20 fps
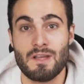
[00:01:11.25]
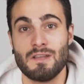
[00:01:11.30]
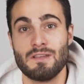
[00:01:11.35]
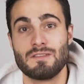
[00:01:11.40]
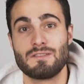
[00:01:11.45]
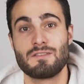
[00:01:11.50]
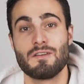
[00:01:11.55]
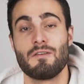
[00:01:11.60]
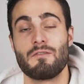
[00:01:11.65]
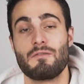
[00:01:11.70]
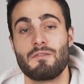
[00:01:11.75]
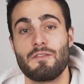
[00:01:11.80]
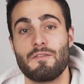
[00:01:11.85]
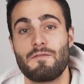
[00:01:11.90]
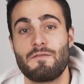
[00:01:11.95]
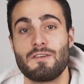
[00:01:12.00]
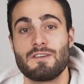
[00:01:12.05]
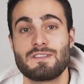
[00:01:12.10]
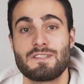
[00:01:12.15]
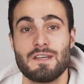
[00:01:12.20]
So the
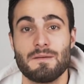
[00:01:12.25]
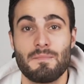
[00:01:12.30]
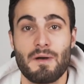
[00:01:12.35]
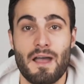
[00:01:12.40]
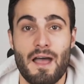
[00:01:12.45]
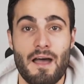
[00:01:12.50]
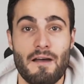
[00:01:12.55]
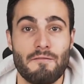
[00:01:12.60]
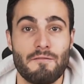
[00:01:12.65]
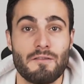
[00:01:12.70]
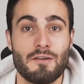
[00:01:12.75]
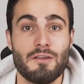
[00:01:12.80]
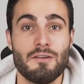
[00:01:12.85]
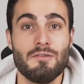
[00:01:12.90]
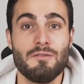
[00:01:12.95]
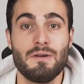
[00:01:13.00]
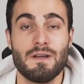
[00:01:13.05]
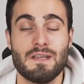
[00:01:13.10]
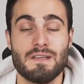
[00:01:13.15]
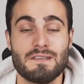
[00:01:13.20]
first tip I have for
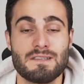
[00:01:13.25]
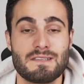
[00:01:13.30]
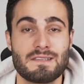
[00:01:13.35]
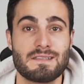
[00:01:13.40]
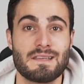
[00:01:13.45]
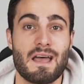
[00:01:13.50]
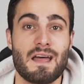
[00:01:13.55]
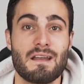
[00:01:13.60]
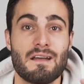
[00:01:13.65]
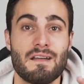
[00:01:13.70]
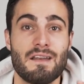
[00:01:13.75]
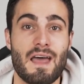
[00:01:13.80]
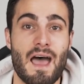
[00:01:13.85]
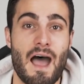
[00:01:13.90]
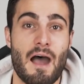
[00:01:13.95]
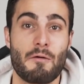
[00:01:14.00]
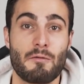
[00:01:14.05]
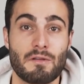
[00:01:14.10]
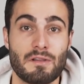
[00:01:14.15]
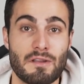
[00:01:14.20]
you is set an
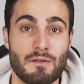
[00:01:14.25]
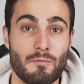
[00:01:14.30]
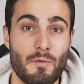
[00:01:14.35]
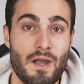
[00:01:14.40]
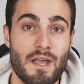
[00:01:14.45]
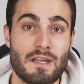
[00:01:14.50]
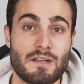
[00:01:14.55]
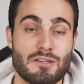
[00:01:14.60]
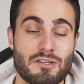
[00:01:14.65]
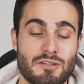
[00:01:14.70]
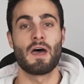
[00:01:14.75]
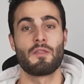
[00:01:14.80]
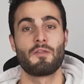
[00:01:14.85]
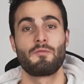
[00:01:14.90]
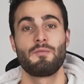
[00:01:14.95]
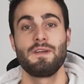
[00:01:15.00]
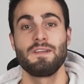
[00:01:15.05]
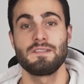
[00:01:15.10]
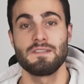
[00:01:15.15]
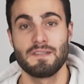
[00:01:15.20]
hourly wage. Now, the
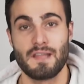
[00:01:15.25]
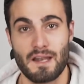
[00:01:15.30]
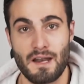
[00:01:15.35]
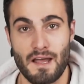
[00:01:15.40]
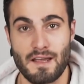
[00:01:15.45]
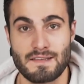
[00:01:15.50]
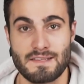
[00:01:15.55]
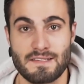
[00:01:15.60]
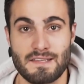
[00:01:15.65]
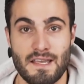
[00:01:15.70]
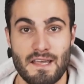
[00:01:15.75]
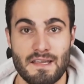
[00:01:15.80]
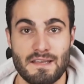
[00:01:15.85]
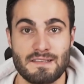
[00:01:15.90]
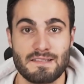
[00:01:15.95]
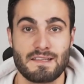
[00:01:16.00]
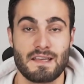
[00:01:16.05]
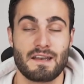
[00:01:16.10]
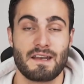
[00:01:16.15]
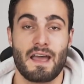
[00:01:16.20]
reason that I say
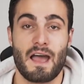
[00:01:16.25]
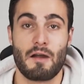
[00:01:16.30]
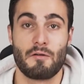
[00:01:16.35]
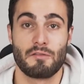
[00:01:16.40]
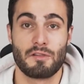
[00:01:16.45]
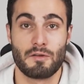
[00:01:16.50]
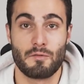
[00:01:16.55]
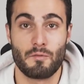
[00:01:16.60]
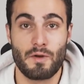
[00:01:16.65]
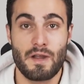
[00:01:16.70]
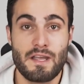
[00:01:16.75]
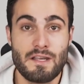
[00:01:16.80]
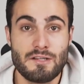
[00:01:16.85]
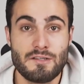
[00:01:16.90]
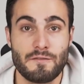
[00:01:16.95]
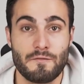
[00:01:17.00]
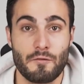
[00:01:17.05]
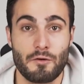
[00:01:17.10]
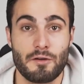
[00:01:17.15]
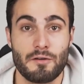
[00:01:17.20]
set an hourly wage
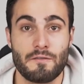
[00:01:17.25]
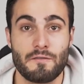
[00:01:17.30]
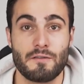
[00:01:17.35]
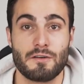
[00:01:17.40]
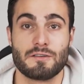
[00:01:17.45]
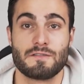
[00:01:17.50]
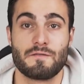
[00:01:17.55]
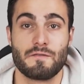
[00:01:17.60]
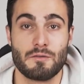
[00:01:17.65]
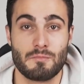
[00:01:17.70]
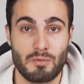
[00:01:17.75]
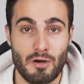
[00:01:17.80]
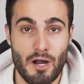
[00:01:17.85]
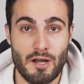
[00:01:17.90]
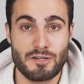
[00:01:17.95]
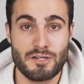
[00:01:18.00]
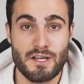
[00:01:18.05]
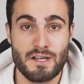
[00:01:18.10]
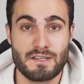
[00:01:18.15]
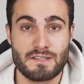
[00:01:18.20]
for your first few
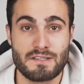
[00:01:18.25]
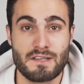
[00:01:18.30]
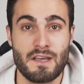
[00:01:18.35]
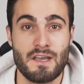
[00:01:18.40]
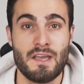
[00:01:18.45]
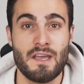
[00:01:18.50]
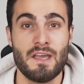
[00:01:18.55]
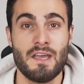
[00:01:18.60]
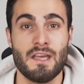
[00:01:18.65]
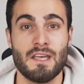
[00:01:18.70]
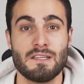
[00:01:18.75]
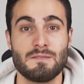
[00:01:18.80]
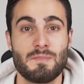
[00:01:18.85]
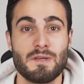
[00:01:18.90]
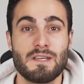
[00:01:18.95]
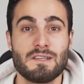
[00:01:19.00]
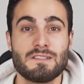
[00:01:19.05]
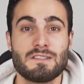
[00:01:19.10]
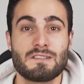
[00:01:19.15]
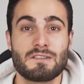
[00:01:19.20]
projects is
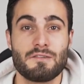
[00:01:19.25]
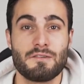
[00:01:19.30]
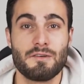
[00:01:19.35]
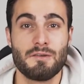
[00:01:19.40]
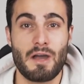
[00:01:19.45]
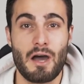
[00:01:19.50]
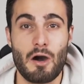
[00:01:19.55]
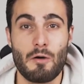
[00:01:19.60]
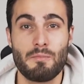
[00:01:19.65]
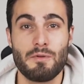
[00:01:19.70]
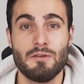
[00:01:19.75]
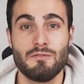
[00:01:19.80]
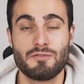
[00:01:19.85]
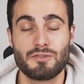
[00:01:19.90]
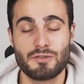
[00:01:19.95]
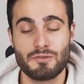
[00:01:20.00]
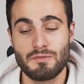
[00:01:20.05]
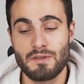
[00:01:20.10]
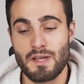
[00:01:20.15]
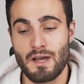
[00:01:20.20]
because it's going to help you
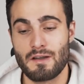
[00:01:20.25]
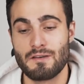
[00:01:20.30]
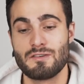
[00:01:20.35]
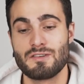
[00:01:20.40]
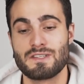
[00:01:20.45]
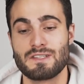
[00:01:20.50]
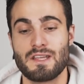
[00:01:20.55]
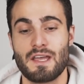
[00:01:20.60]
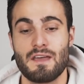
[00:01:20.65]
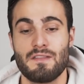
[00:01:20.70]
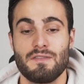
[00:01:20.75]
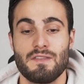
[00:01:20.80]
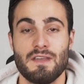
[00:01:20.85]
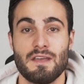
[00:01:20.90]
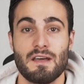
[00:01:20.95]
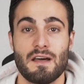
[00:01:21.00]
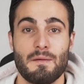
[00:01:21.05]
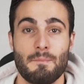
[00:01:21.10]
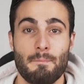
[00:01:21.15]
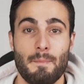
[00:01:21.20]
truly understand
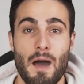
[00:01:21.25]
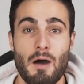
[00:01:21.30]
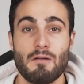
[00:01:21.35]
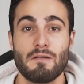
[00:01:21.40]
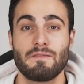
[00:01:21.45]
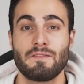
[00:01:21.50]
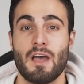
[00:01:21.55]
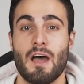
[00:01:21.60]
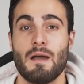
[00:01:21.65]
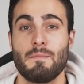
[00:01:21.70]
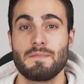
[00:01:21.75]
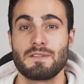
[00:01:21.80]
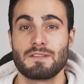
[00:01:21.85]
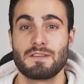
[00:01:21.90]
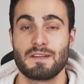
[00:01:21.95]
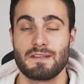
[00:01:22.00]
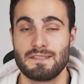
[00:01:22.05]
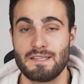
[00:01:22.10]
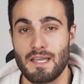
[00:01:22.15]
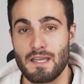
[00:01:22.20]
the amount of time it's
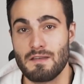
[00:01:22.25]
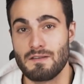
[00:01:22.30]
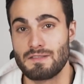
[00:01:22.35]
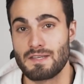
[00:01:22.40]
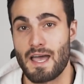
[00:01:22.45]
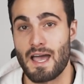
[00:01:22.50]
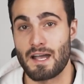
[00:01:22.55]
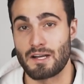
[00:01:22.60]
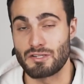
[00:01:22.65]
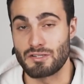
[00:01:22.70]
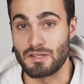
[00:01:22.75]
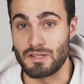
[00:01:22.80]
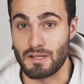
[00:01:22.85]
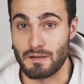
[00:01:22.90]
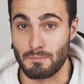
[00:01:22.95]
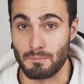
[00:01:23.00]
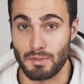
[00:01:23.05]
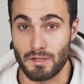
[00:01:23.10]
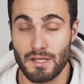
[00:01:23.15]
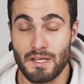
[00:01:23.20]
going to take you to actually
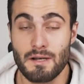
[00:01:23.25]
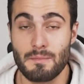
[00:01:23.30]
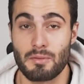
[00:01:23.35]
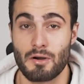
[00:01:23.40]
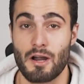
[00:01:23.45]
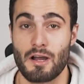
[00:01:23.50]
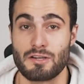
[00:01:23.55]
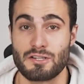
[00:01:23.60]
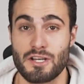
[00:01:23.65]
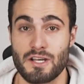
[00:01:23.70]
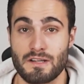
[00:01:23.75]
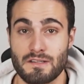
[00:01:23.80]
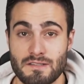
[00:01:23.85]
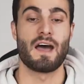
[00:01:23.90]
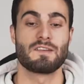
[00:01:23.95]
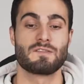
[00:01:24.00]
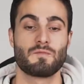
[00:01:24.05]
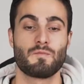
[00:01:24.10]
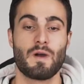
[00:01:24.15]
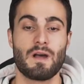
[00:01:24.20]
complete a project,
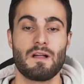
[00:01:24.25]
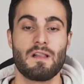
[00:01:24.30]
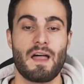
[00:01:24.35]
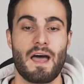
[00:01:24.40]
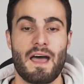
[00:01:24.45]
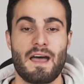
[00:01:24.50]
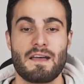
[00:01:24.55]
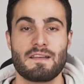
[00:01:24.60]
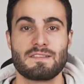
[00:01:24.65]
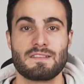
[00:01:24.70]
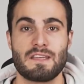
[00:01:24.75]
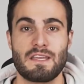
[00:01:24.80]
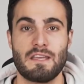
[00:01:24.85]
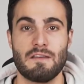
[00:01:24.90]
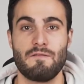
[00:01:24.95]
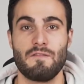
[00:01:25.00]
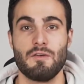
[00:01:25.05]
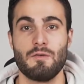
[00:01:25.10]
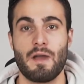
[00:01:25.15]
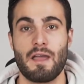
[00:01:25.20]
as well as
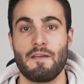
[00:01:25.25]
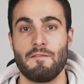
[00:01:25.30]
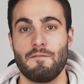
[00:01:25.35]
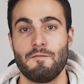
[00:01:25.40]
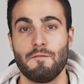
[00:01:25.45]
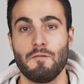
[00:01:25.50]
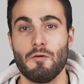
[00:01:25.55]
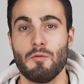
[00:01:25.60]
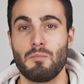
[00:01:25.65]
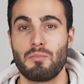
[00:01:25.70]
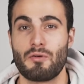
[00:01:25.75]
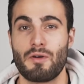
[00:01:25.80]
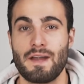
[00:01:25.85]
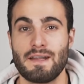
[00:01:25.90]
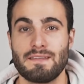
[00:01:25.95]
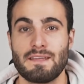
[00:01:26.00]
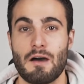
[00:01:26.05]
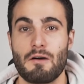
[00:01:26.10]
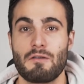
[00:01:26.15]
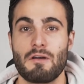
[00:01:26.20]
give you a full
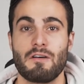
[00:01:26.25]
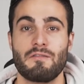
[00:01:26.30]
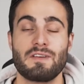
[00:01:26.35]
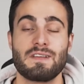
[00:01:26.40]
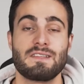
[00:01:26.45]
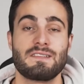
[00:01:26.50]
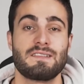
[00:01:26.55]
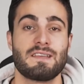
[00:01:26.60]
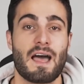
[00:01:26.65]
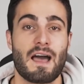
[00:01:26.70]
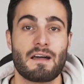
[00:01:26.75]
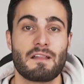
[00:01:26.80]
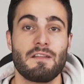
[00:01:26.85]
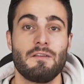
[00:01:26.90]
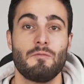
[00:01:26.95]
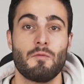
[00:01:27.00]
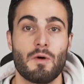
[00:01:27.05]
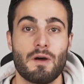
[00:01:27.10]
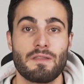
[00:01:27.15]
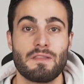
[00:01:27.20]
breakdown of exactly
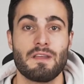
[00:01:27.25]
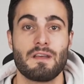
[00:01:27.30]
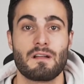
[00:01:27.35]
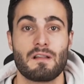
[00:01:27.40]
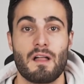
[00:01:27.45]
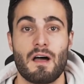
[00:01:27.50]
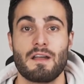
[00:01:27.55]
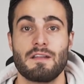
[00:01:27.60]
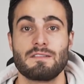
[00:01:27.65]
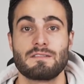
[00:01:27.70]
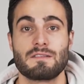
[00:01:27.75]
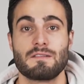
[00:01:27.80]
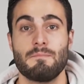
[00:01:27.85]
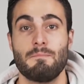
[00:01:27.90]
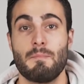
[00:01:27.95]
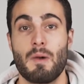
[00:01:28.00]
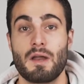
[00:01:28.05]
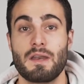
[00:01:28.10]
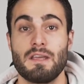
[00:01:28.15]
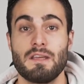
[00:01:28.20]
what the client's
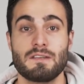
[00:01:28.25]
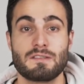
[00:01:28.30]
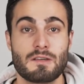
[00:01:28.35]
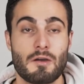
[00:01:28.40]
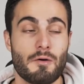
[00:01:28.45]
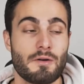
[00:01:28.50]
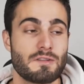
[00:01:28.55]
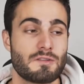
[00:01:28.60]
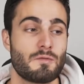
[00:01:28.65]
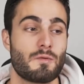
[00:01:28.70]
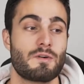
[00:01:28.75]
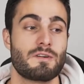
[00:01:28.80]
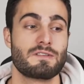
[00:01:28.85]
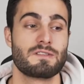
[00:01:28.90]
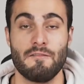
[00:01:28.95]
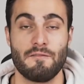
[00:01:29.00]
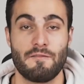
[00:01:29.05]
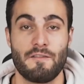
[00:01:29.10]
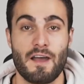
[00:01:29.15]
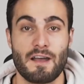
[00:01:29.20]
money is going towards.
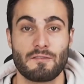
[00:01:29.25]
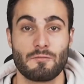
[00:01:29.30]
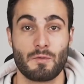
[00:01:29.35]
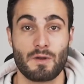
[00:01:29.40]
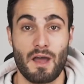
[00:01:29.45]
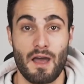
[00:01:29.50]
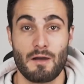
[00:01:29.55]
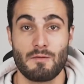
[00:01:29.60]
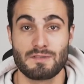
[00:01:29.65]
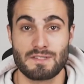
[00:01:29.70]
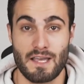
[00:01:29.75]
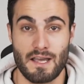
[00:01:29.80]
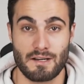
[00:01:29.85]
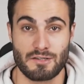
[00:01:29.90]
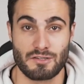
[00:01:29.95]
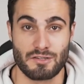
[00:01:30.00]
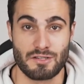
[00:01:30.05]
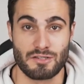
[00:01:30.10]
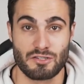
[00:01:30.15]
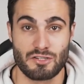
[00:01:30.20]
In fact, when I was
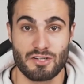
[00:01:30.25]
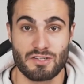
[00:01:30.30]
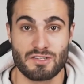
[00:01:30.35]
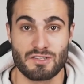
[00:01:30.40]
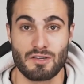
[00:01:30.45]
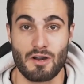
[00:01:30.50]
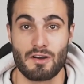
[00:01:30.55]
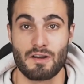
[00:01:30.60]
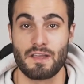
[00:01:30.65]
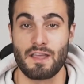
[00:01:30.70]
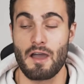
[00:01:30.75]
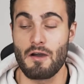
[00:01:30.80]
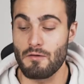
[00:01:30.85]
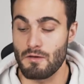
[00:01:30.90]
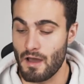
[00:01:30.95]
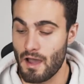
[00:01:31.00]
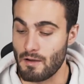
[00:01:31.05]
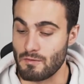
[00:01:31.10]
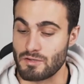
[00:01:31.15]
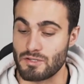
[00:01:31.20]
actually just starting
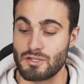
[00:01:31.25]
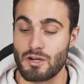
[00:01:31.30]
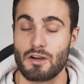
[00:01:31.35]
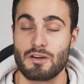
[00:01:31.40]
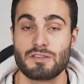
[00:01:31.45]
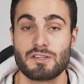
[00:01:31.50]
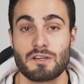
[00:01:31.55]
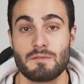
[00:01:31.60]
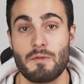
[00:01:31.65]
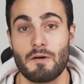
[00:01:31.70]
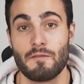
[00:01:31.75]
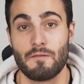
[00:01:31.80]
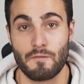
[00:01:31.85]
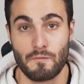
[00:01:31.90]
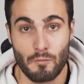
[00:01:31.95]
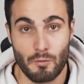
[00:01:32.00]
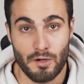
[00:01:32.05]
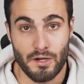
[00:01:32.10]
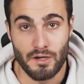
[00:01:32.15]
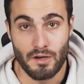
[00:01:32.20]
out, I was charging about
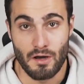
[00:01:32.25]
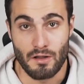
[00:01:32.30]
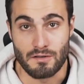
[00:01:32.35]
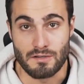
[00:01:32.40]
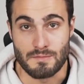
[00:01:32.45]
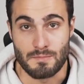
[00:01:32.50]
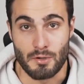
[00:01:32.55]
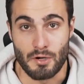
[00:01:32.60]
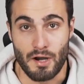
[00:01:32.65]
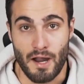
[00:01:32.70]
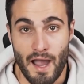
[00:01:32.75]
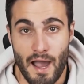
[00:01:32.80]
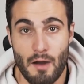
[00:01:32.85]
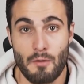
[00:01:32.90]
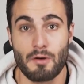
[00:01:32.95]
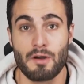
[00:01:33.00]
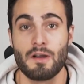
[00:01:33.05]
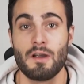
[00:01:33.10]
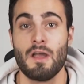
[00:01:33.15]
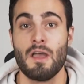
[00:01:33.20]
$40 per
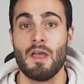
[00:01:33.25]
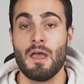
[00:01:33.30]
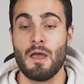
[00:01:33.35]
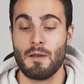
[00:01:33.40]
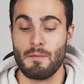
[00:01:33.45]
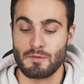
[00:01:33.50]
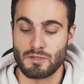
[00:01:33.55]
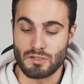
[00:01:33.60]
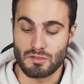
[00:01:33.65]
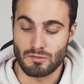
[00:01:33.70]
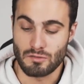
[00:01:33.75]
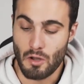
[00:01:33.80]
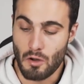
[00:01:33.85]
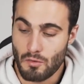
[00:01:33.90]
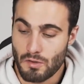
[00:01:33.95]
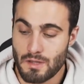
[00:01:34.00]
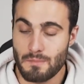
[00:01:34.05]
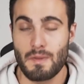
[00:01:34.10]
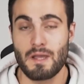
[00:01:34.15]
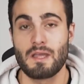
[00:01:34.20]
hour,
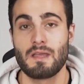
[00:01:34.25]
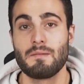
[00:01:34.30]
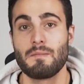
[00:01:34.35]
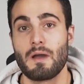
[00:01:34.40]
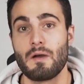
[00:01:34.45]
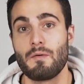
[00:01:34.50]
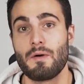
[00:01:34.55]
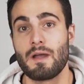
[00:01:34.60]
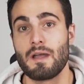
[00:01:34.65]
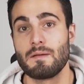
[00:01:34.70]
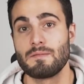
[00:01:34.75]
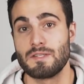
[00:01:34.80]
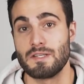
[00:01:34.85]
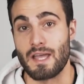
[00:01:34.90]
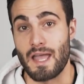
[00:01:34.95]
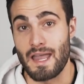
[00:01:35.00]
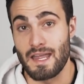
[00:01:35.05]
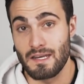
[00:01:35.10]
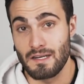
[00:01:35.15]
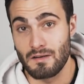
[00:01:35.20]
slowly making my way up to
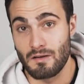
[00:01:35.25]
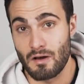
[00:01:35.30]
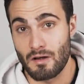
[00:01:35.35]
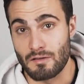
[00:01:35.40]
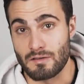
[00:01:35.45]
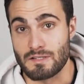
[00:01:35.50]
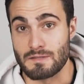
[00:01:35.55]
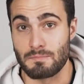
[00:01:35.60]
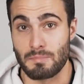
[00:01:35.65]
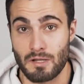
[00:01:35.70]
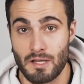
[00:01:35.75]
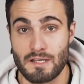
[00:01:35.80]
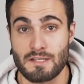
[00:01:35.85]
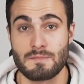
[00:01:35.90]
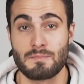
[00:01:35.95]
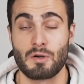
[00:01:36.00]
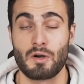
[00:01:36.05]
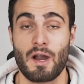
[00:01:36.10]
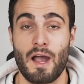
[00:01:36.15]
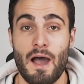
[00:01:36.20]
$80 plus
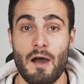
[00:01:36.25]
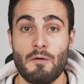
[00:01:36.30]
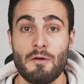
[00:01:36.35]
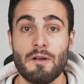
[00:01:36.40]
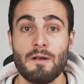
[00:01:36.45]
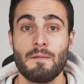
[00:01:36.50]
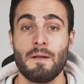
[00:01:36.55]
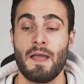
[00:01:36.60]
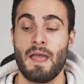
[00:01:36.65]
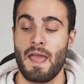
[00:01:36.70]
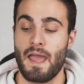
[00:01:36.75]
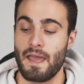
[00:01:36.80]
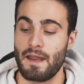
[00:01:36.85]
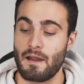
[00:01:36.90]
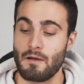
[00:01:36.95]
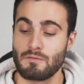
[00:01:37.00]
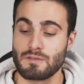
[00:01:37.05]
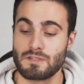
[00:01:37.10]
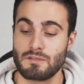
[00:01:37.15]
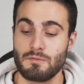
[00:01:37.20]
per hour, and
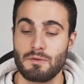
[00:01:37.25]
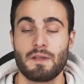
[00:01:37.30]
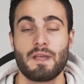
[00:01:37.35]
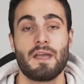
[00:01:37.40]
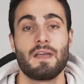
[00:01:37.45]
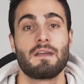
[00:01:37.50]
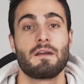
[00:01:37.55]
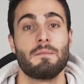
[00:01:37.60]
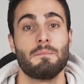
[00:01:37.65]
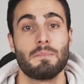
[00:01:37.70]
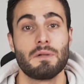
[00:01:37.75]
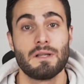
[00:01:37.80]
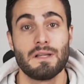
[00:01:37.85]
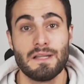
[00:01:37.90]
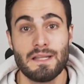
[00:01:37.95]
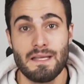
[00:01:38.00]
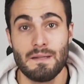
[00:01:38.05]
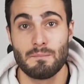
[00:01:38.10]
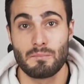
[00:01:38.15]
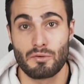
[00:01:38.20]
I was doing a
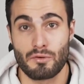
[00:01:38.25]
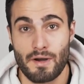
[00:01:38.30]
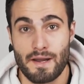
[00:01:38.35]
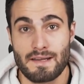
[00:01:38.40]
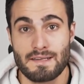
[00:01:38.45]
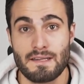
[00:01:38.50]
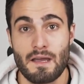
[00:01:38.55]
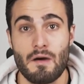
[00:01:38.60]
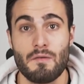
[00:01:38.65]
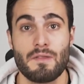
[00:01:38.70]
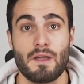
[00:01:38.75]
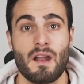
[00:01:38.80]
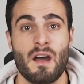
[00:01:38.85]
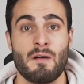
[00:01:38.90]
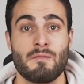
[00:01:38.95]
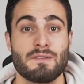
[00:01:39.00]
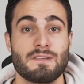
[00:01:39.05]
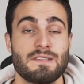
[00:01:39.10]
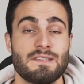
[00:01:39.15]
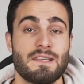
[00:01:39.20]
complete breakdown that I
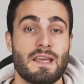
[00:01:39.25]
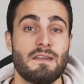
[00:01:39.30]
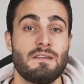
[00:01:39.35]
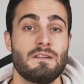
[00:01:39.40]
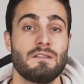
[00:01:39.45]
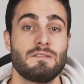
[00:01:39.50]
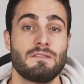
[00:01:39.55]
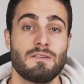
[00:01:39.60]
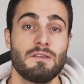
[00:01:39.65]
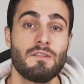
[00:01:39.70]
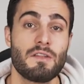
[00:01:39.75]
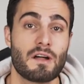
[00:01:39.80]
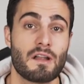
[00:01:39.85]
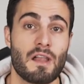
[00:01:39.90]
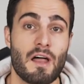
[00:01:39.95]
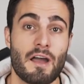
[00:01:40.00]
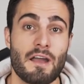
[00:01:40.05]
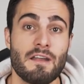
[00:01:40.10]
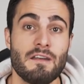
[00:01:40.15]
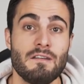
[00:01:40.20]
was sending to the
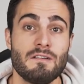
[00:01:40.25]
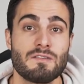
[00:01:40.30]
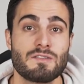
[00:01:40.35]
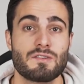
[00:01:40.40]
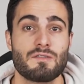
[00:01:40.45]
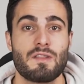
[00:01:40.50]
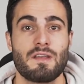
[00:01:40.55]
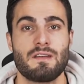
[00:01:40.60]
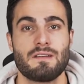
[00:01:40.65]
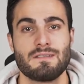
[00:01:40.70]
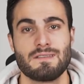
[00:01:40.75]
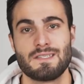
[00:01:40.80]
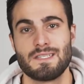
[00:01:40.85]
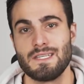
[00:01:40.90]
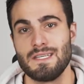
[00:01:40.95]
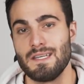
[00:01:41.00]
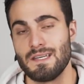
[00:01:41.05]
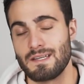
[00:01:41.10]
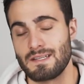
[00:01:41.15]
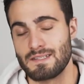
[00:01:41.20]
client so they can
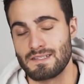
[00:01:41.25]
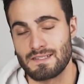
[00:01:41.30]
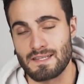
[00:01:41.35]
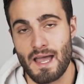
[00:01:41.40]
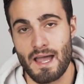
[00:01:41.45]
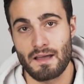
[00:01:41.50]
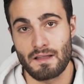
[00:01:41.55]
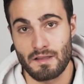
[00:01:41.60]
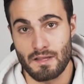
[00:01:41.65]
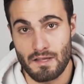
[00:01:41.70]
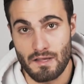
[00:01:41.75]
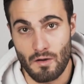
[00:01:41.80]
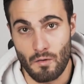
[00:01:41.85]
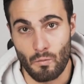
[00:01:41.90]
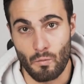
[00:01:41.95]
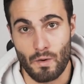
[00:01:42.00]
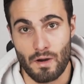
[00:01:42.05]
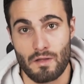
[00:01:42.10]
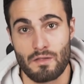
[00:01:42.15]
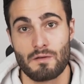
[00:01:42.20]
see exactly
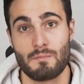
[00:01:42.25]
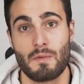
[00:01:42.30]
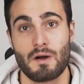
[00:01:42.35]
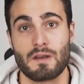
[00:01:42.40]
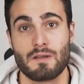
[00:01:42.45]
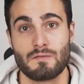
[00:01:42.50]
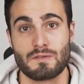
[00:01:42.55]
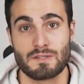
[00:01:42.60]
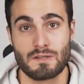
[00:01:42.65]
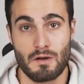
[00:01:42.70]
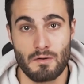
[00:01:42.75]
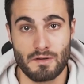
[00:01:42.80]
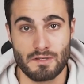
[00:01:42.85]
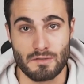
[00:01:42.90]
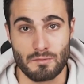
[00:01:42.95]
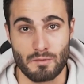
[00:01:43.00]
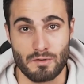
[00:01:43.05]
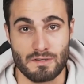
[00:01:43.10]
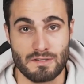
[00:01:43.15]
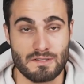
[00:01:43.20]
where their money was going
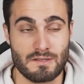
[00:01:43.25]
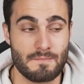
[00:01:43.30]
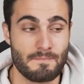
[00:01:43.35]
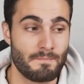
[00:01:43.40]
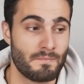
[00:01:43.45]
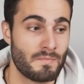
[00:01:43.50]
towards.